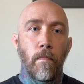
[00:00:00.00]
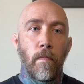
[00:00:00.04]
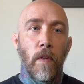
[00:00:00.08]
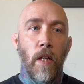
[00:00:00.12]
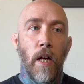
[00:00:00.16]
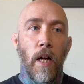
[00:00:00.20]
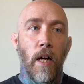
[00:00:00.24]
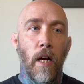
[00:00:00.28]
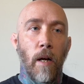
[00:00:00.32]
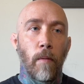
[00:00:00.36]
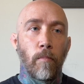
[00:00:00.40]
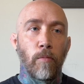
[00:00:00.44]

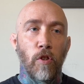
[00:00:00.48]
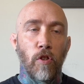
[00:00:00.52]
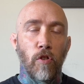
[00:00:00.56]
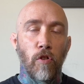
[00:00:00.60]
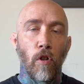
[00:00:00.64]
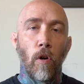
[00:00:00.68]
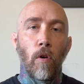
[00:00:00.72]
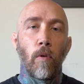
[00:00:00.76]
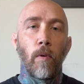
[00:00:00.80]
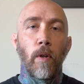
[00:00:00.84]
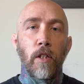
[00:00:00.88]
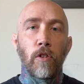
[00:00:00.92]
Like I'm
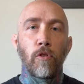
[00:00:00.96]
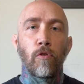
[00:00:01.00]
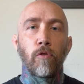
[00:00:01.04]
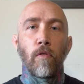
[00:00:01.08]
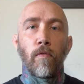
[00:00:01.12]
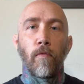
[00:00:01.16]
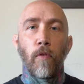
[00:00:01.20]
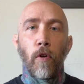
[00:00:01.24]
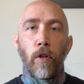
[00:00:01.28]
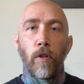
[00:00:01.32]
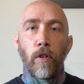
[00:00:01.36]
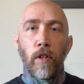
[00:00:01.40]
so
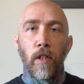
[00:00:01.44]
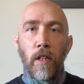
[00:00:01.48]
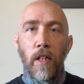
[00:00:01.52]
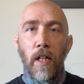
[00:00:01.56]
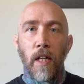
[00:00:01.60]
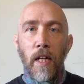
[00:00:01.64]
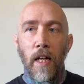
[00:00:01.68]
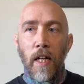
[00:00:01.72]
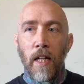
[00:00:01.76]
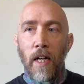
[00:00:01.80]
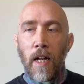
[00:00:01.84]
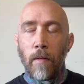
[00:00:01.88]

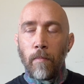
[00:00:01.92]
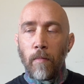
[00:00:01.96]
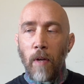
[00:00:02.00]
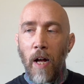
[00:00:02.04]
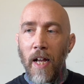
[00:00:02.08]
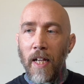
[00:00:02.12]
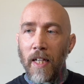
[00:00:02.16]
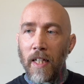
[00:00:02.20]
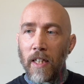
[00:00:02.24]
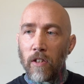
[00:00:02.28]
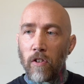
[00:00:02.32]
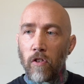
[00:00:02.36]
introverted and
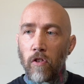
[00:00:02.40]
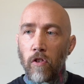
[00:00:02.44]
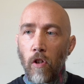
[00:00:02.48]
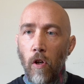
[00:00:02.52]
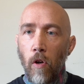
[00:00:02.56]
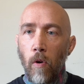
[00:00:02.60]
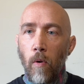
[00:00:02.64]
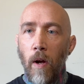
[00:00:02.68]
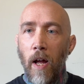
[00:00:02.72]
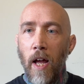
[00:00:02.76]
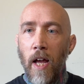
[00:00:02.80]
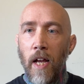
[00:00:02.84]
I get
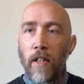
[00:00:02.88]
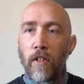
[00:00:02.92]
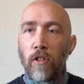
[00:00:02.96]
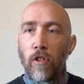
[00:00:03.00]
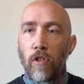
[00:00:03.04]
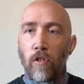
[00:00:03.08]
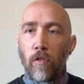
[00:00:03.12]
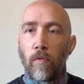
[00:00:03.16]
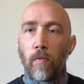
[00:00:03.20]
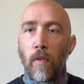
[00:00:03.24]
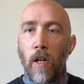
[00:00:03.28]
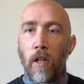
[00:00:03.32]
so
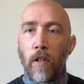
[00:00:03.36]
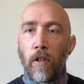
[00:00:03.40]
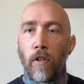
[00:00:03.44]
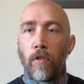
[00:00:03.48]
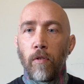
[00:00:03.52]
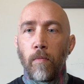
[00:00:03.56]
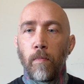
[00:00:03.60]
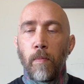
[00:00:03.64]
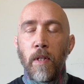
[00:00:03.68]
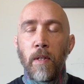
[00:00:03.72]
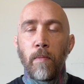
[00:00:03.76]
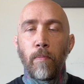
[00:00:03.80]
anxious around
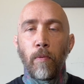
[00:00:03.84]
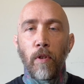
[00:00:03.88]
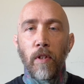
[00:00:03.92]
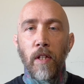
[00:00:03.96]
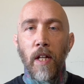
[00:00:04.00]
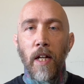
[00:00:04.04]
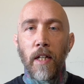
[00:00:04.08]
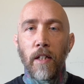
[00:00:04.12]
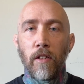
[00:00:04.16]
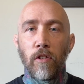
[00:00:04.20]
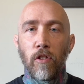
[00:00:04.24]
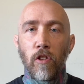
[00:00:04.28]
other people
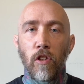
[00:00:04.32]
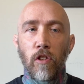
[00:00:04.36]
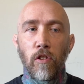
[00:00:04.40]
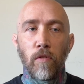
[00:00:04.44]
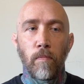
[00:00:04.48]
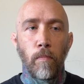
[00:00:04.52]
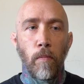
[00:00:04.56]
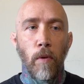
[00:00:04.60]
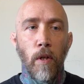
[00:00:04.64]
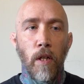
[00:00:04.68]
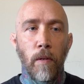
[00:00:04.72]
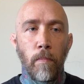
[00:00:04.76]
that
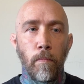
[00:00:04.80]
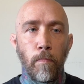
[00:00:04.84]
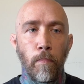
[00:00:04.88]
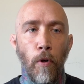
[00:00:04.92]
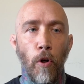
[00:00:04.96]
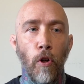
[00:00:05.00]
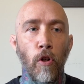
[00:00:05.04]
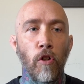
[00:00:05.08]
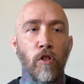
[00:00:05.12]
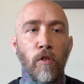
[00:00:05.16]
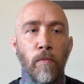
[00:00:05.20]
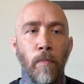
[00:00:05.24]
it
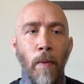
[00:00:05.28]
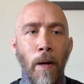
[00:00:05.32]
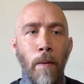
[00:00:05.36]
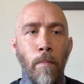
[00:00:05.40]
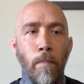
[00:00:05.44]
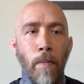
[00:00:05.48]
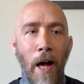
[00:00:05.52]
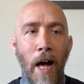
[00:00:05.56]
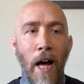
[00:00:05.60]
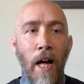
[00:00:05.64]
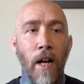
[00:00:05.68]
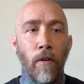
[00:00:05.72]
burns my
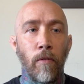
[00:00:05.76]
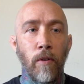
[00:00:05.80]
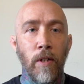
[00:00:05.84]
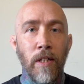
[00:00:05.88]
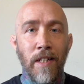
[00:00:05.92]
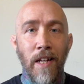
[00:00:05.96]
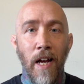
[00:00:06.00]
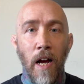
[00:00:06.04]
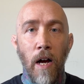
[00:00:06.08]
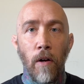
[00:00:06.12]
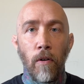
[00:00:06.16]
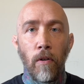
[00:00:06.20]
battery
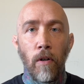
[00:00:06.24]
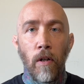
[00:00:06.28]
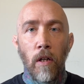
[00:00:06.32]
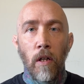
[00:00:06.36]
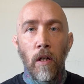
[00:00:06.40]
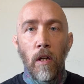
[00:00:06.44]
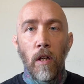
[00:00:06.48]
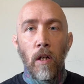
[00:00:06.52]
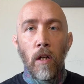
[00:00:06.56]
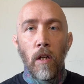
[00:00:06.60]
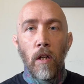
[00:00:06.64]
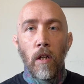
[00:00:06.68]
down
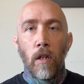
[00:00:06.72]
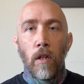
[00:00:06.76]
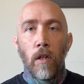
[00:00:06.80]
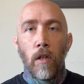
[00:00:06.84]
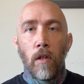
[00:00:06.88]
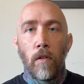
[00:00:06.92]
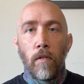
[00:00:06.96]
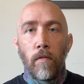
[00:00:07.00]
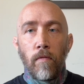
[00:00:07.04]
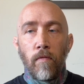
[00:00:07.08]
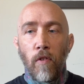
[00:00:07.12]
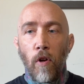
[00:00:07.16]

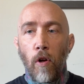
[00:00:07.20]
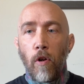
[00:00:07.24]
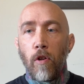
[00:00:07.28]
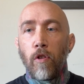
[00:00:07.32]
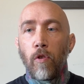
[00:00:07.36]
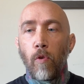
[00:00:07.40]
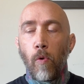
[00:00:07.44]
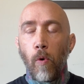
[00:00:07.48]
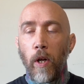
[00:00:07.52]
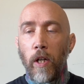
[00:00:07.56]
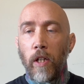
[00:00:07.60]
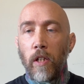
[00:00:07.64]
very
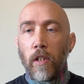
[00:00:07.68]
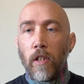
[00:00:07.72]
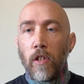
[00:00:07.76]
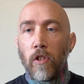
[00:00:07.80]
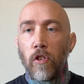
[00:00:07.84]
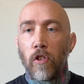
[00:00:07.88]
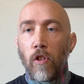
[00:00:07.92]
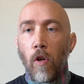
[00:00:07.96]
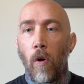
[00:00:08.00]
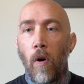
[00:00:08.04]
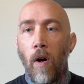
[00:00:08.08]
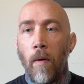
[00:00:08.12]
quickly.
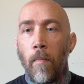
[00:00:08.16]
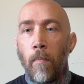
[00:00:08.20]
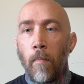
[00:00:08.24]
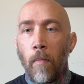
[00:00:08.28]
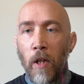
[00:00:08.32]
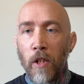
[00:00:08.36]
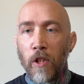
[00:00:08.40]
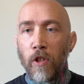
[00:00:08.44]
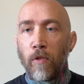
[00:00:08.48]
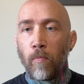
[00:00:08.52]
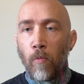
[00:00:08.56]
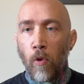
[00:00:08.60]
So I'm
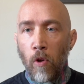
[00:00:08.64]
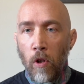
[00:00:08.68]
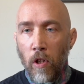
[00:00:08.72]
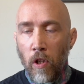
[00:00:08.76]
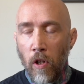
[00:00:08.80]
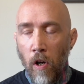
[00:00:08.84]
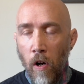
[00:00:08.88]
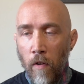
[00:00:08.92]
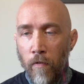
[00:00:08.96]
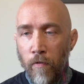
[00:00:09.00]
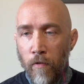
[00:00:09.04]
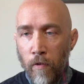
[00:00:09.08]
much more
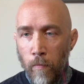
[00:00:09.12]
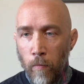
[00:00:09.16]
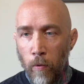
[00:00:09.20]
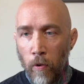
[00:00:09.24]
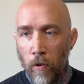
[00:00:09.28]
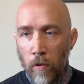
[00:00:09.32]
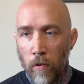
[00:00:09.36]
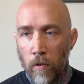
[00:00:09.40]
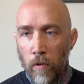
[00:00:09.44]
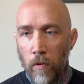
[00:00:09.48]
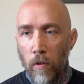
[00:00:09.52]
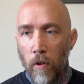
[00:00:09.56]

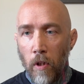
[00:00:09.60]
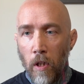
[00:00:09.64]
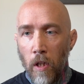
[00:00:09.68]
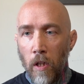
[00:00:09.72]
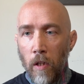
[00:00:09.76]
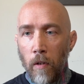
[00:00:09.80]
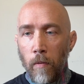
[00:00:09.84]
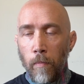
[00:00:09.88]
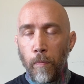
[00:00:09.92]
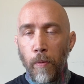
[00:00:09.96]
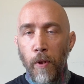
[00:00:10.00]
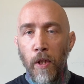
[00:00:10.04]
comfortable
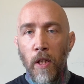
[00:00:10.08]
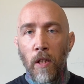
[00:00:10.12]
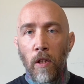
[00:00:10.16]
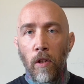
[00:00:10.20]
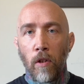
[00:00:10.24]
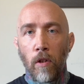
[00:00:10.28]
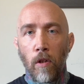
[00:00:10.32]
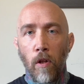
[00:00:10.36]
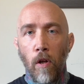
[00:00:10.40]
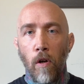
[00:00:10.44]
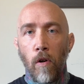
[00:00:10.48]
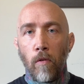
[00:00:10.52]
being
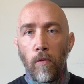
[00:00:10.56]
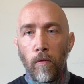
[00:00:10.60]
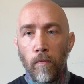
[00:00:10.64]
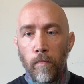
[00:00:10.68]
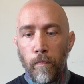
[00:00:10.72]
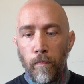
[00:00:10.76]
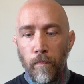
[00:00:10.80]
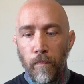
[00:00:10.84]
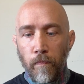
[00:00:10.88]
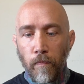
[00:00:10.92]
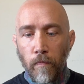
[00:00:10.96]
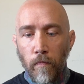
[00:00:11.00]
alone
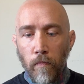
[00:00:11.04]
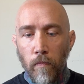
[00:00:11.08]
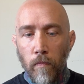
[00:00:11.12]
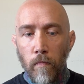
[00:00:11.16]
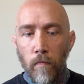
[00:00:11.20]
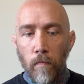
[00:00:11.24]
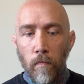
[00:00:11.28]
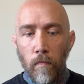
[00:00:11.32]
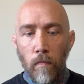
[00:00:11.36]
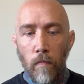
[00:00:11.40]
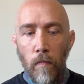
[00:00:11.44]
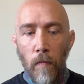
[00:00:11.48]

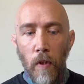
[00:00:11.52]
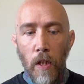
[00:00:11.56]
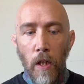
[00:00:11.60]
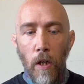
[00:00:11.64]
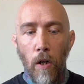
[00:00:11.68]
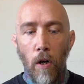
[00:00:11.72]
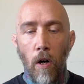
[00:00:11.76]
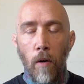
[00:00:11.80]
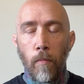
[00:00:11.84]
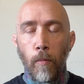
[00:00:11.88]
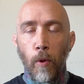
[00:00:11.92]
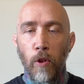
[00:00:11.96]

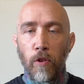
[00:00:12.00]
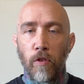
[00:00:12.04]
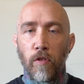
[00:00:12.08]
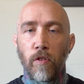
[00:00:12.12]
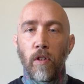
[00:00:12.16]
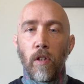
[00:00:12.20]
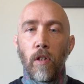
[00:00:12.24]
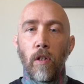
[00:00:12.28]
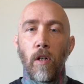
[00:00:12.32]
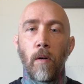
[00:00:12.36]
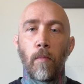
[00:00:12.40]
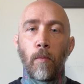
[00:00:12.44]
almost
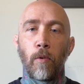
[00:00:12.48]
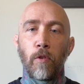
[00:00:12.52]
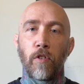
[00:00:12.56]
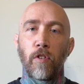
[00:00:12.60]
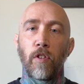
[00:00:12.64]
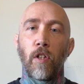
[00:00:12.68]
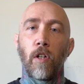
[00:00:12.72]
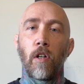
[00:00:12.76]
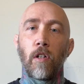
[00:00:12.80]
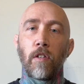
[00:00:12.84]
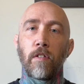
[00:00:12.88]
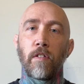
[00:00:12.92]

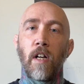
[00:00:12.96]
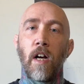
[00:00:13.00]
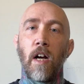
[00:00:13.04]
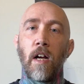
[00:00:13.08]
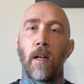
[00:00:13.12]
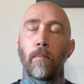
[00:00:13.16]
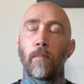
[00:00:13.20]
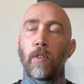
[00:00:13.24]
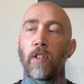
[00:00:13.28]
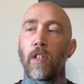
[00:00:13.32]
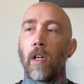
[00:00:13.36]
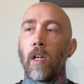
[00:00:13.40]
at all
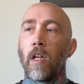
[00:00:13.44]
times.